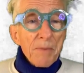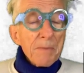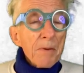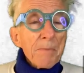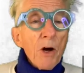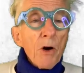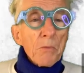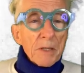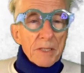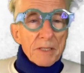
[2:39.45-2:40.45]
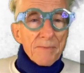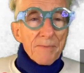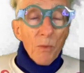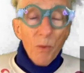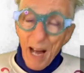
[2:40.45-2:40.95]
people who've been homeless.
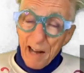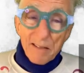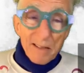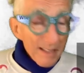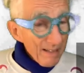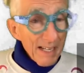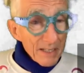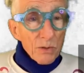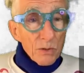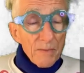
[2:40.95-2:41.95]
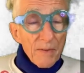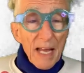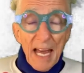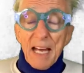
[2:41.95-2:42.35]
Wow, now that's cool.